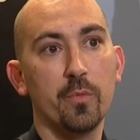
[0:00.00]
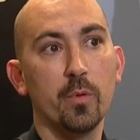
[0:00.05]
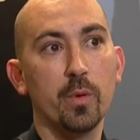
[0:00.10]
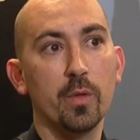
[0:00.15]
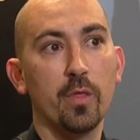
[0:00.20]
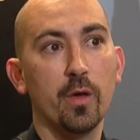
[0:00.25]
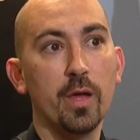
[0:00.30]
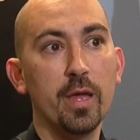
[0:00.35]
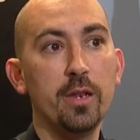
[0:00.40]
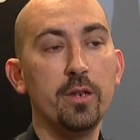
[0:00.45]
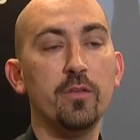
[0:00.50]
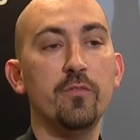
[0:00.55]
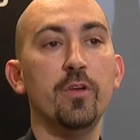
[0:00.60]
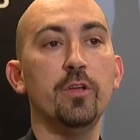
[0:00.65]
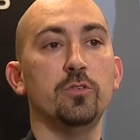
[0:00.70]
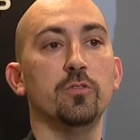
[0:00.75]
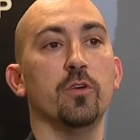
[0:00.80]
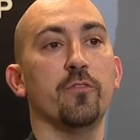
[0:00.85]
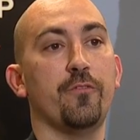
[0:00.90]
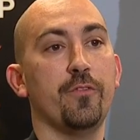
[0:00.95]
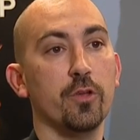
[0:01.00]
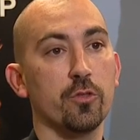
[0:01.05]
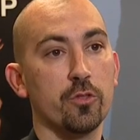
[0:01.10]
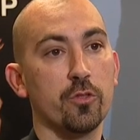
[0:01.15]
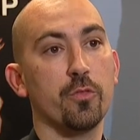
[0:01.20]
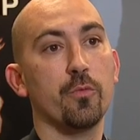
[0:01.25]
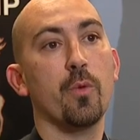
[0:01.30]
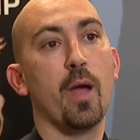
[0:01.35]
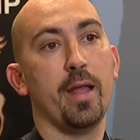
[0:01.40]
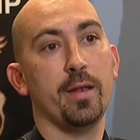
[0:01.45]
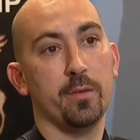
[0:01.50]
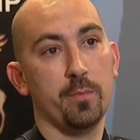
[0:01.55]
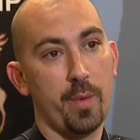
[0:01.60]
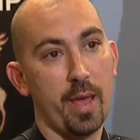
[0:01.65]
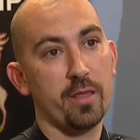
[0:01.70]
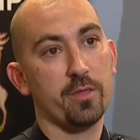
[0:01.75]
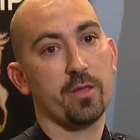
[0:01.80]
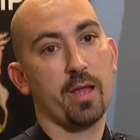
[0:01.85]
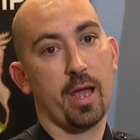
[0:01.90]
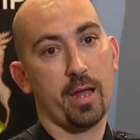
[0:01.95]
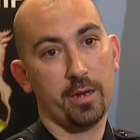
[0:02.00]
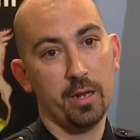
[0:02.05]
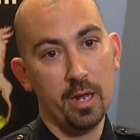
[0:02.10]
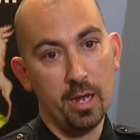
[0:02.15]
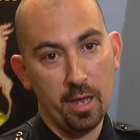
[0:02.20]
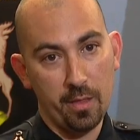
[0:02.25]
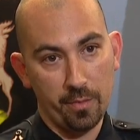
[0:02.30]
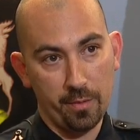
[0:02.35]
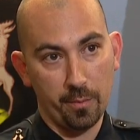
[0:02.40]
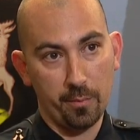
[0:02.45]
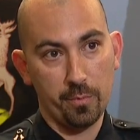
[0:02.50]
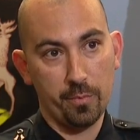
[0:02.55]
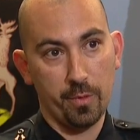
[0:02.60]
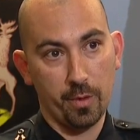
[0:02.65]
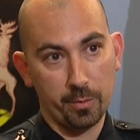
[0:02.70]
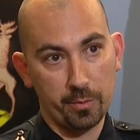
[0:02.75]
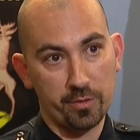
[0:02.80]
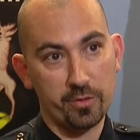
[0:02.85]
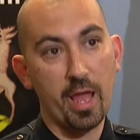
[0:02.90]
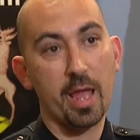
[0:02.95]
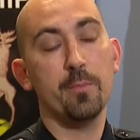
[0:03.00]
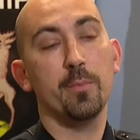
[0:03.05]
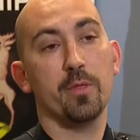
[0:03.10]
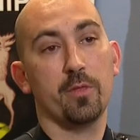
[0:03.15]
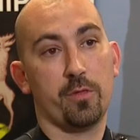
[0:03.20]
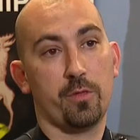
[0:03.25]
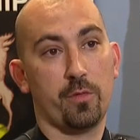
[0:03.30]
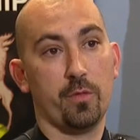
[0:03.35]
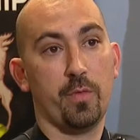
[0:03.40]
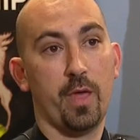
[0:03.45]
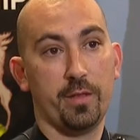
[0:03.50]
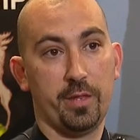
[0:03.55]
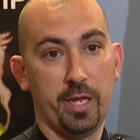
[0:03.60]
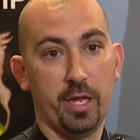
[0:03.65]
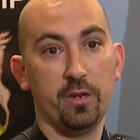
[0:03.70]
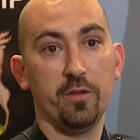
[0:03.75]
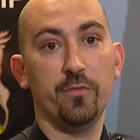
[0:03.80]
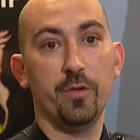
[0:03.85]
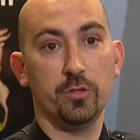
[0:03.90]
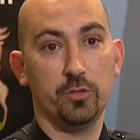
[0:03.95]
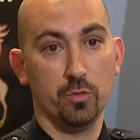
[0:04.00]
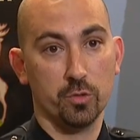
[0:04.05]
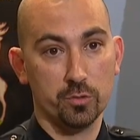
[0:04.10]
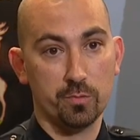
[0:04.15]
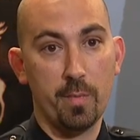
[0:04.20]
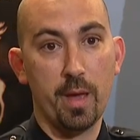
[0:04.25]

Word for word: where the individual feels threatened based on the, the statements that the individual is